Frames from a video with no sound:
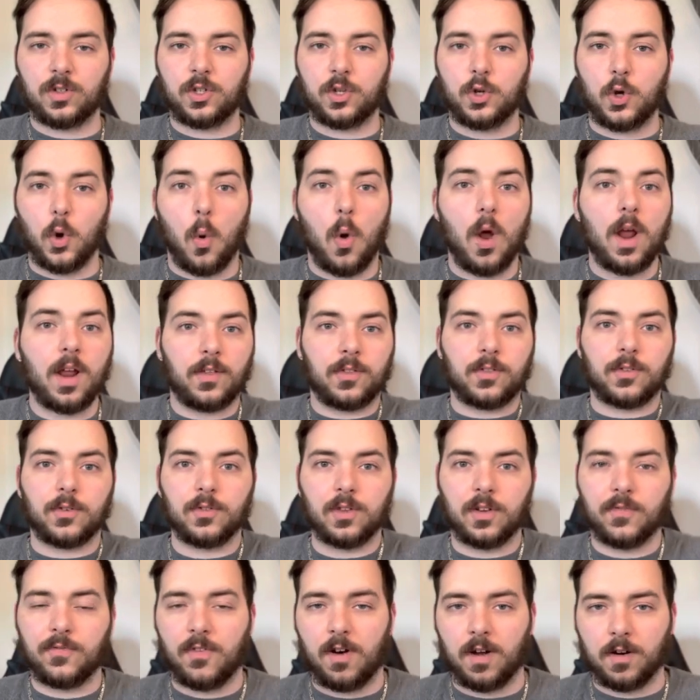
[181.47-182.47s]
going through
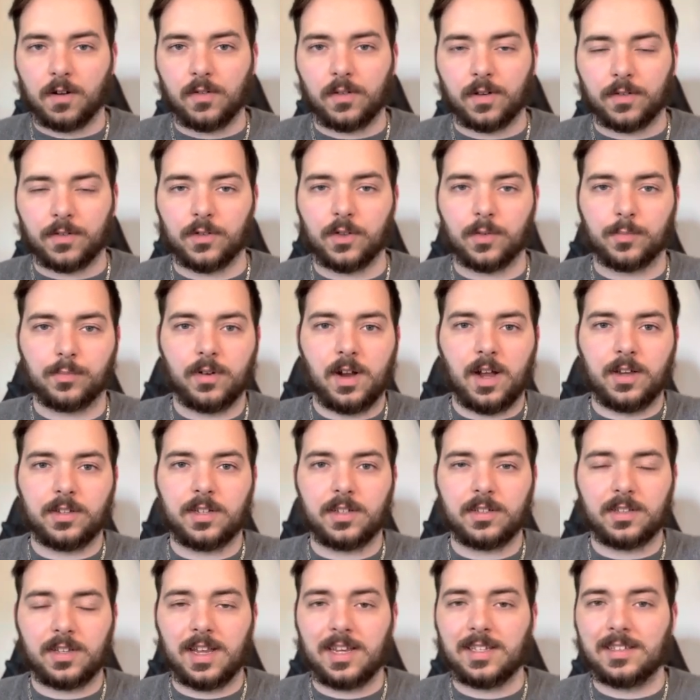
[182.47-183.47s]
the funnel or through the
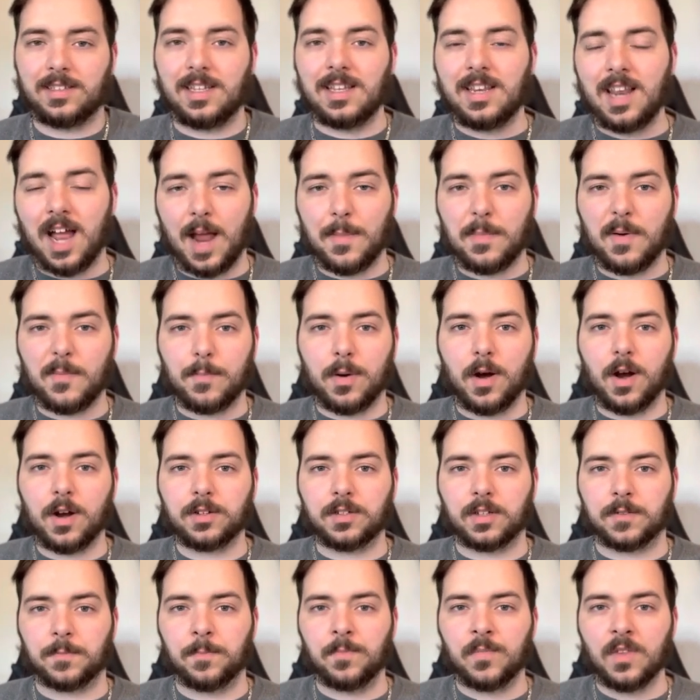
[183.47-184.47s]
process is the type of
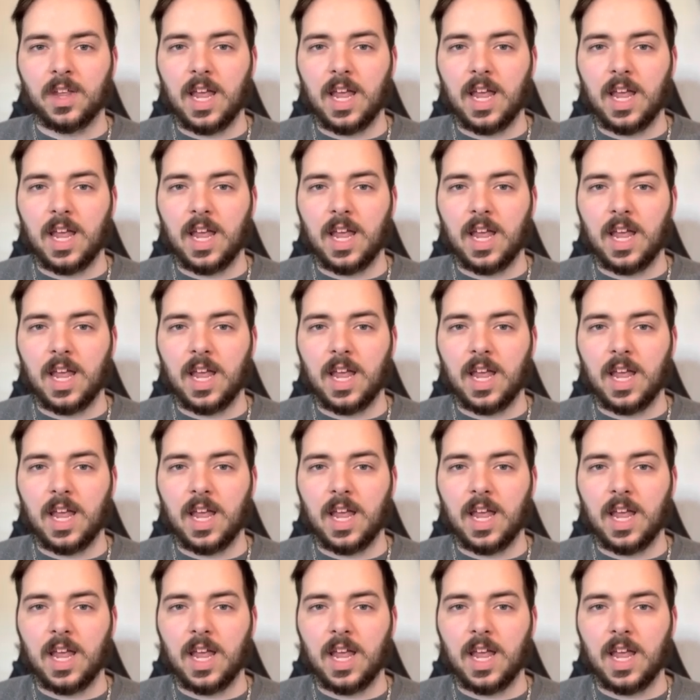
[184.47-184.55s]
person.